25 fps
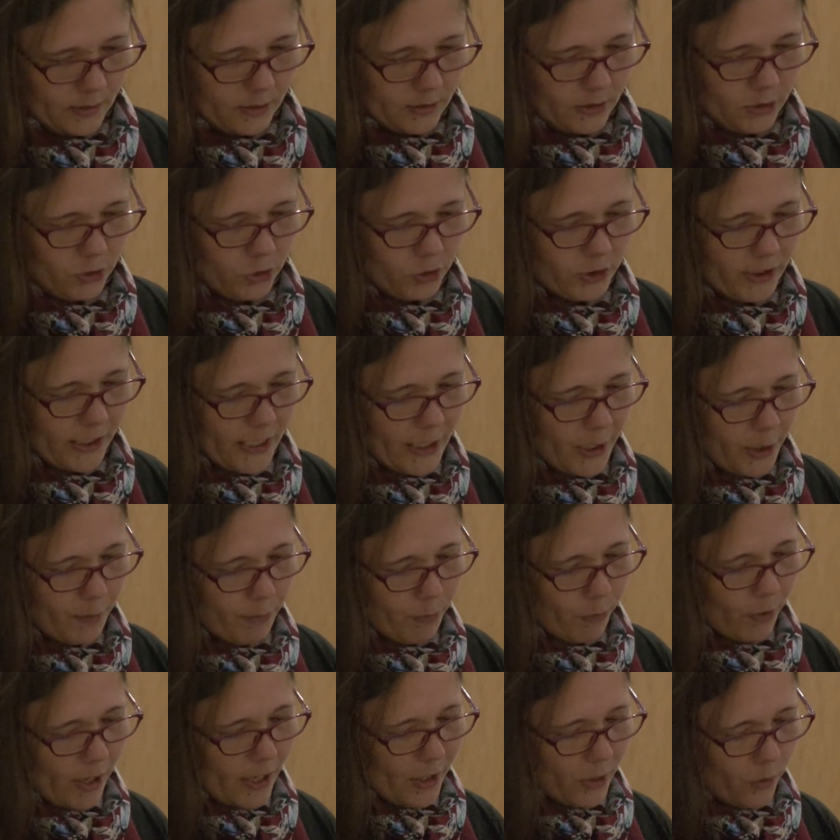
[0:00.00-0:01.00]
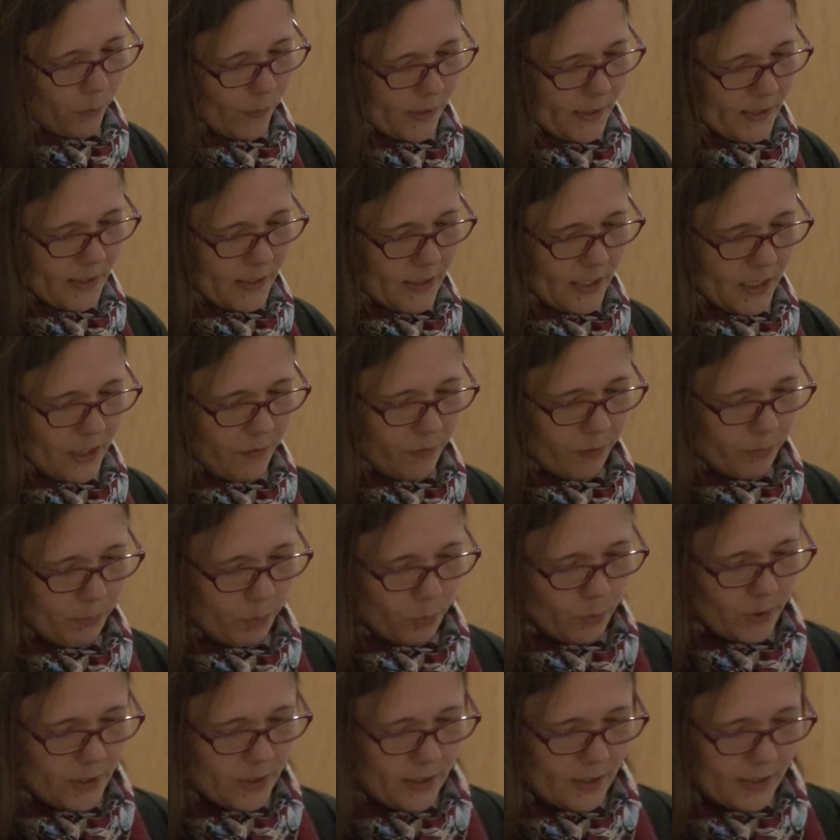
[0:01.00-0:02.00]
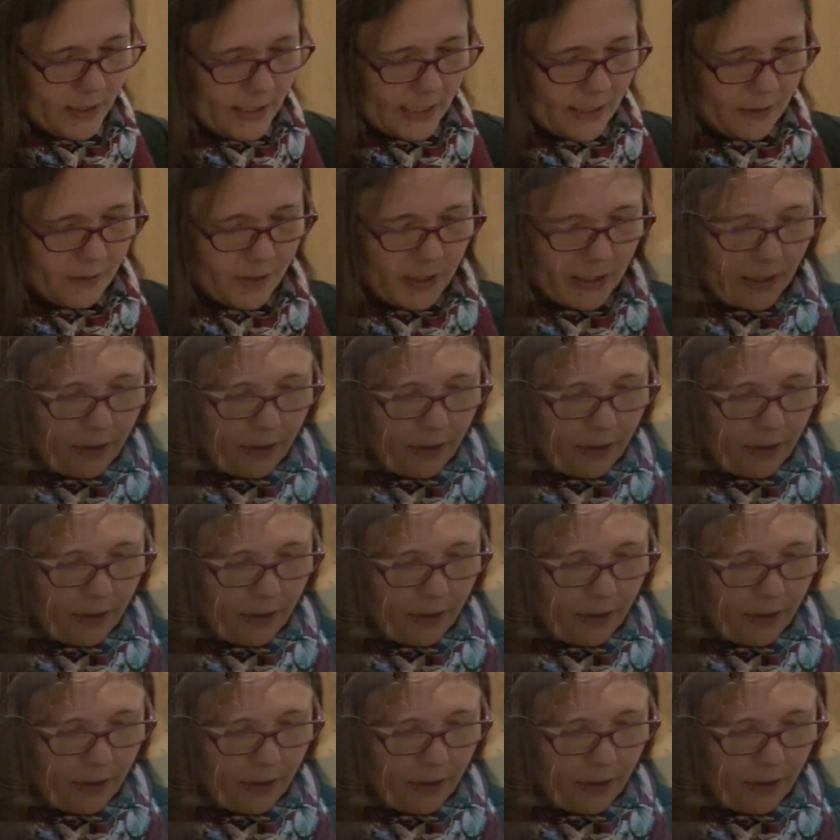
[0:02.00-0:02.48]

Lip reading: Did you take a breath when Stephen pointed out